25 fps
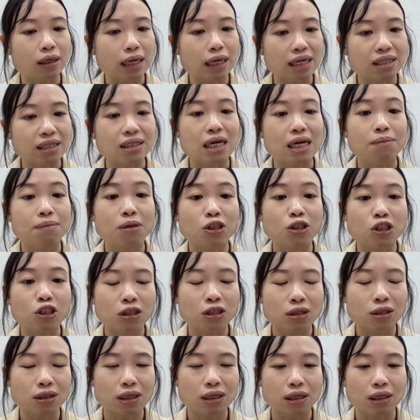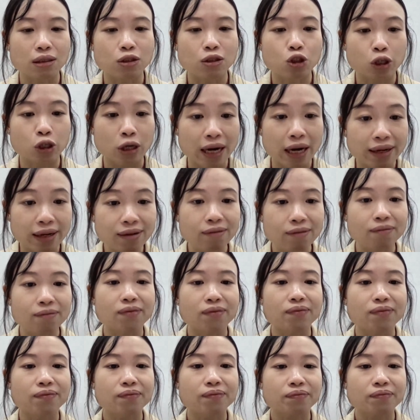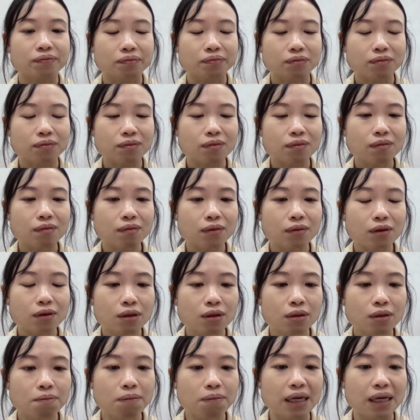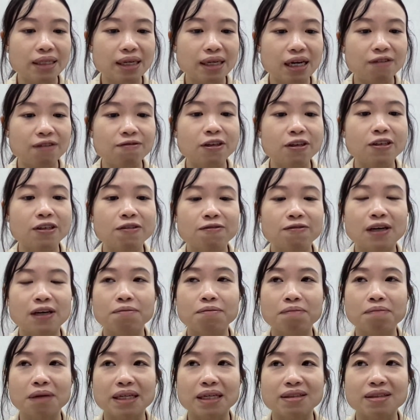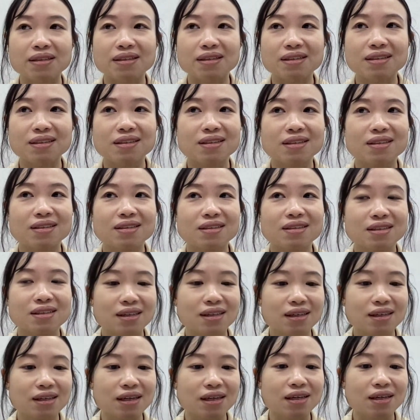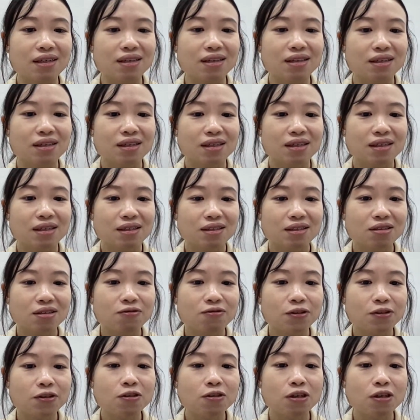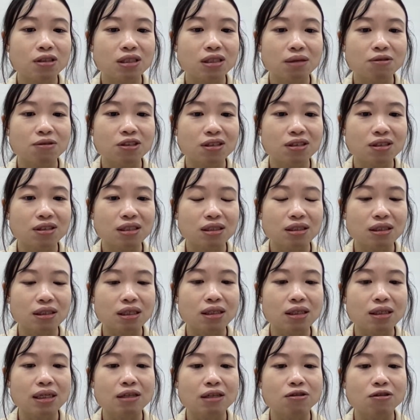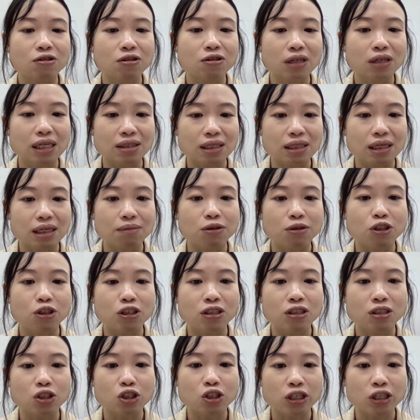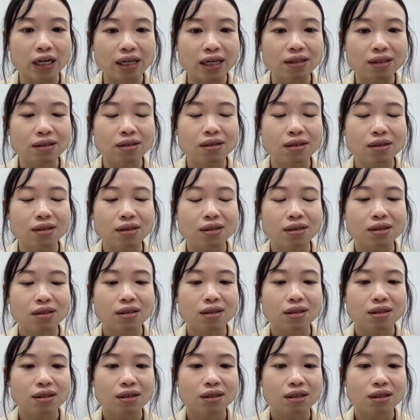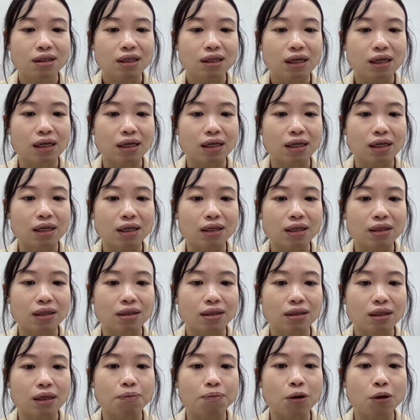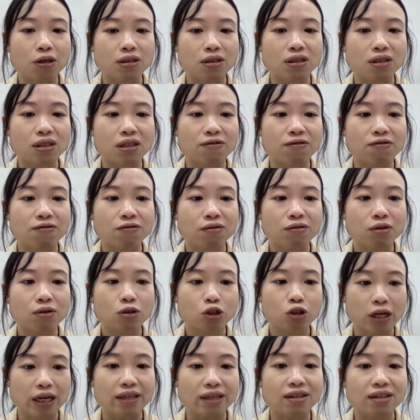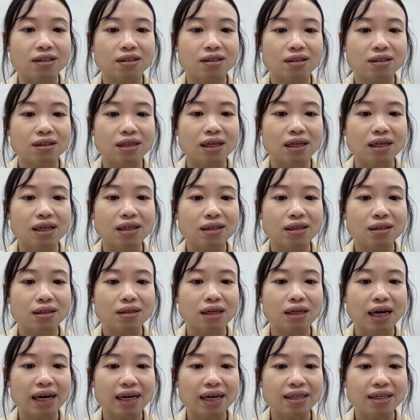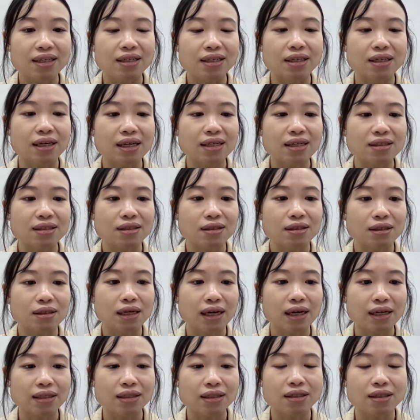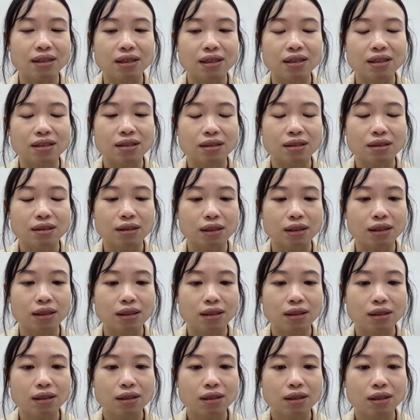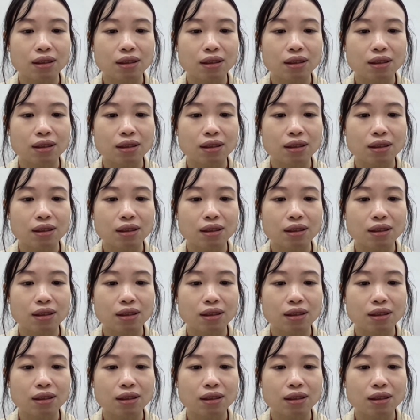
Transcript: establishing a trend, but they are very far apart. Okay, so fuel consumption city, they are also establishing a trend, a positive trend. Yeah, the higher it gets, the higher is the